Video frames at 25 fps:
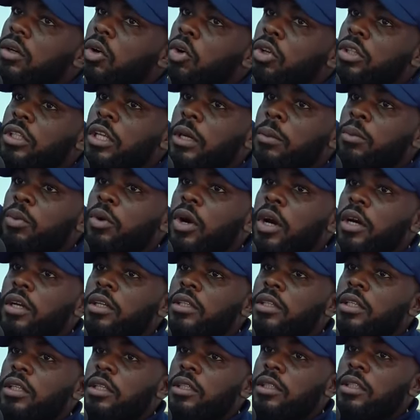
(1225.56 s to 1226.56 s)

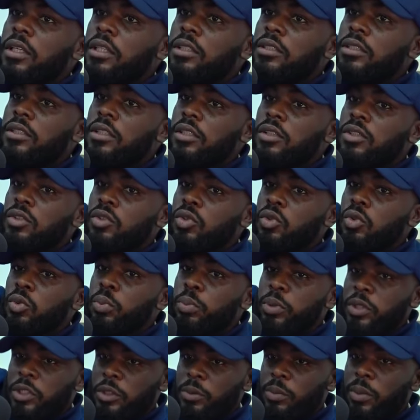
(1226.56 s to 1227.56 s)
contemporary dictates into
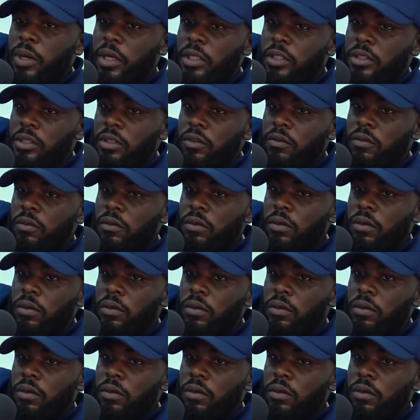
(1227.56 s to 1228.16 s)
perspective,